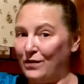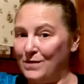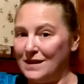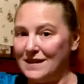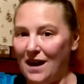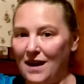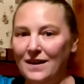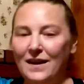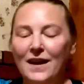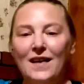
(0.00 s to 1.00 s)
the sun,
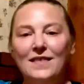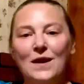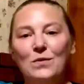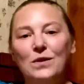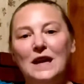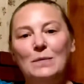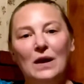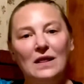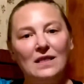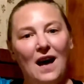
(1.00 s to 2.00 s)
they will keep a
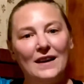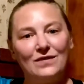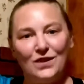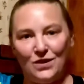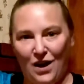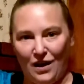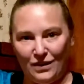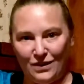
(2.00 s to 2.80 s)
lot of their color.